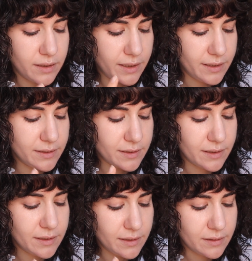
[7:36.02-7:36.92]
And
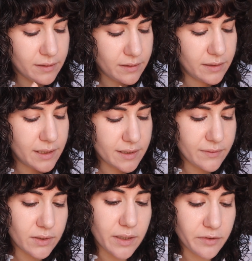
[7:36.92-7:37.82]
these have
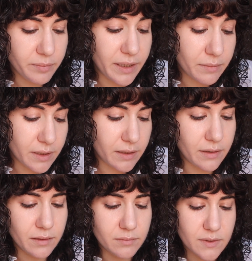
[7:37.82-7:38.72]
a lot of pigment in
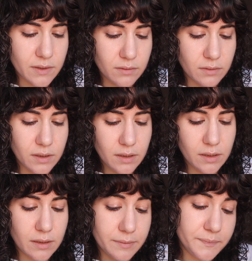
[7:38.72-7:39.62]
them, so,
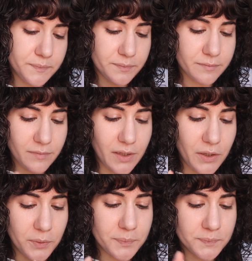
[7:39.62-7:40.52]
you
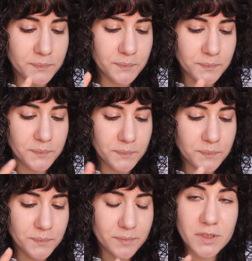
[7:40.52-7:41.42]
know,
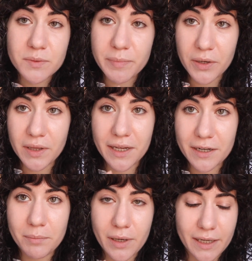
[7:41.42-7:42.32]
just bear that
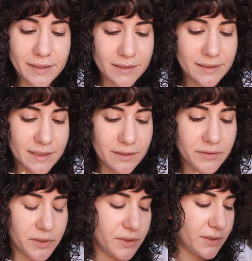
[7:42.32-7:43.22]
in mind if
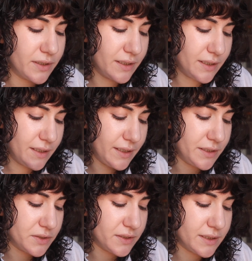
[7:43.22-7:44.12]
you're
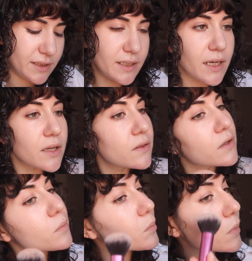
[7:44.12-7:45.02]
interested in getting
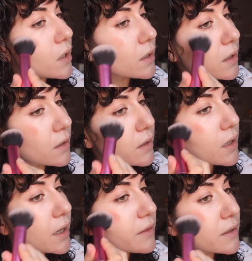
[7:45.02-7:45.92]
them.
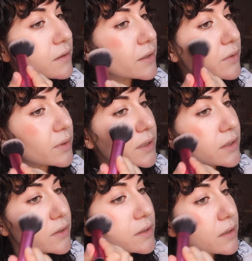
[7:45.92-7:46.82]
I think they're really
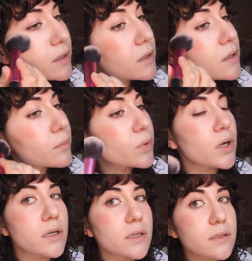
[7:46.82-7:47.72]
good
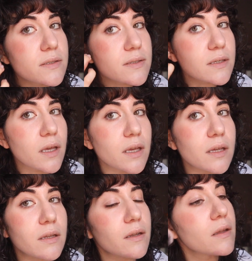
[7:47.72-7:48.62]
products,
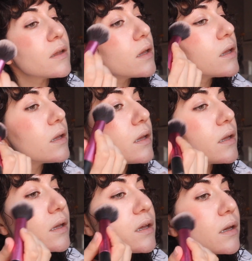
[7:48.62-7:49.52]
and
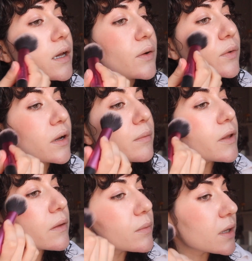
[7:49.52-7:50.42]
I would
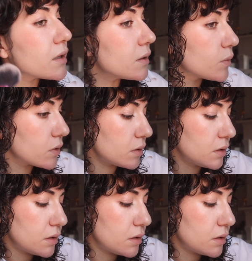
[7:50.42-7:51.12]
recommend them to anyone.